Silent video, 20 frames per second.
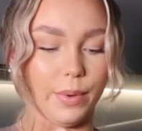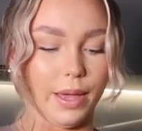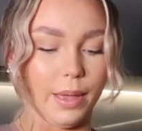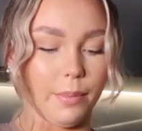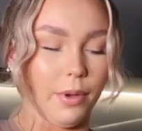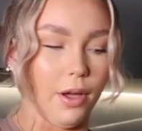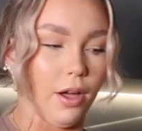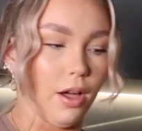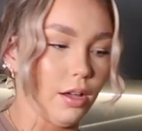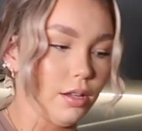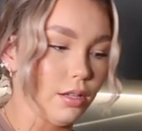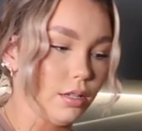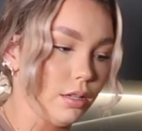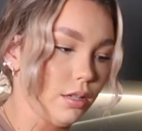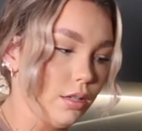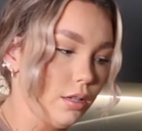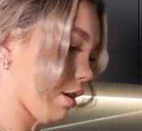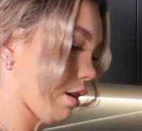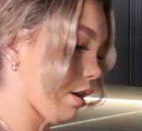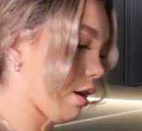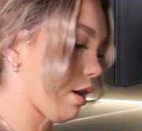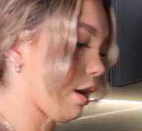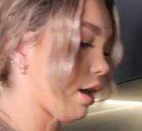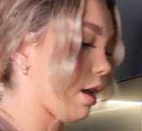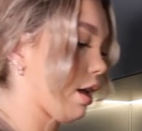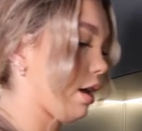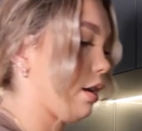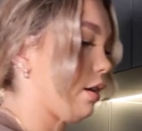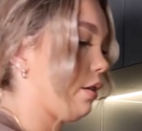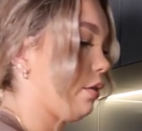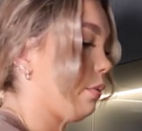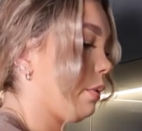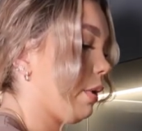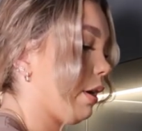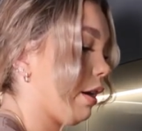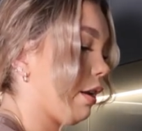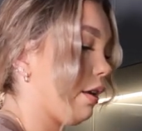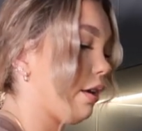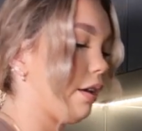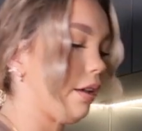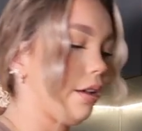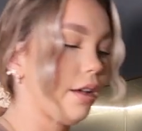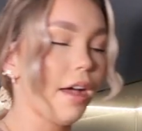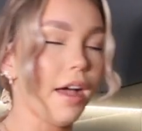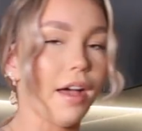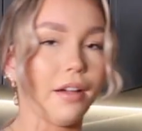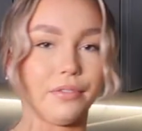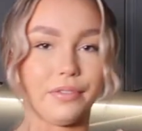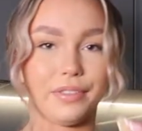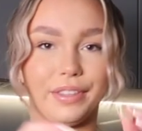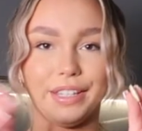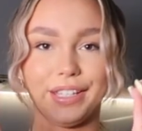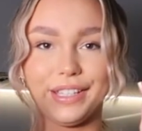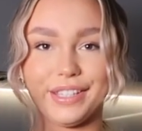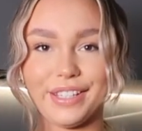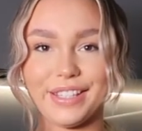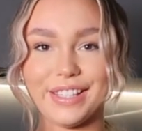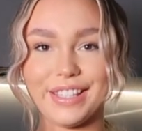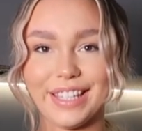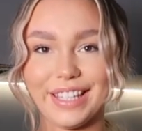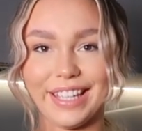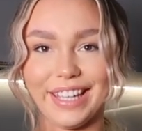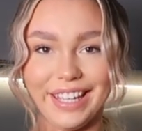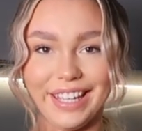Way bars and we're gonna have these as the